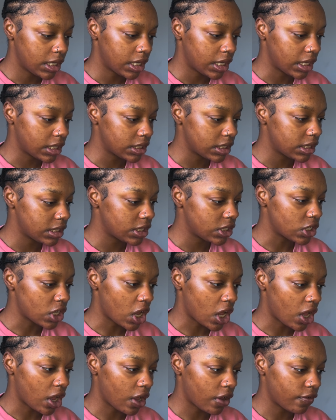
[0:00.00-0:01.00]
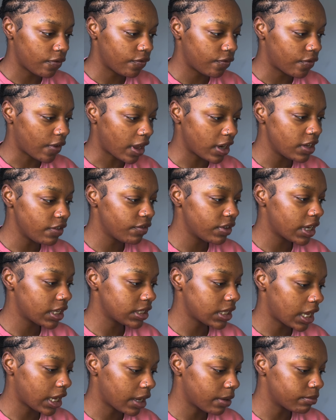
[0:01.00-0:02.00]
and stuff. And even as
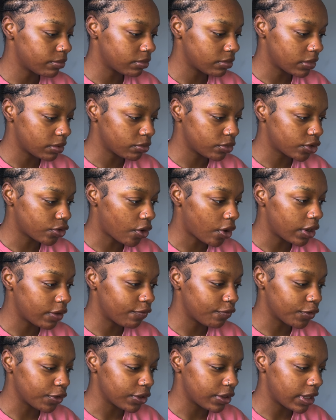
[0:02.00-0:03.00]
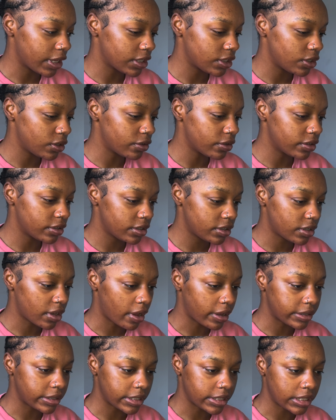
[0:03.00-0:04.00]
like I'm scrolling through this, you can
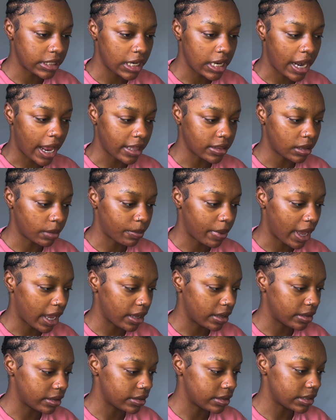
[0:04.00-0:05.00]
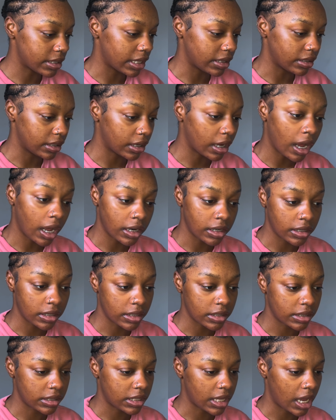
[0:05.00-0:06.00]
start to see like the patterns and the
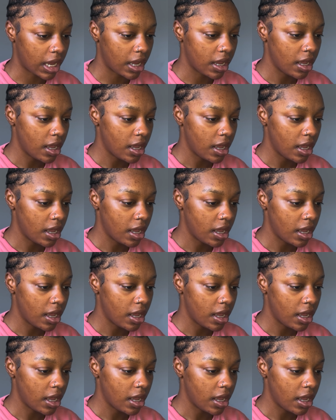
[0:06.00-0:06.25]
colors that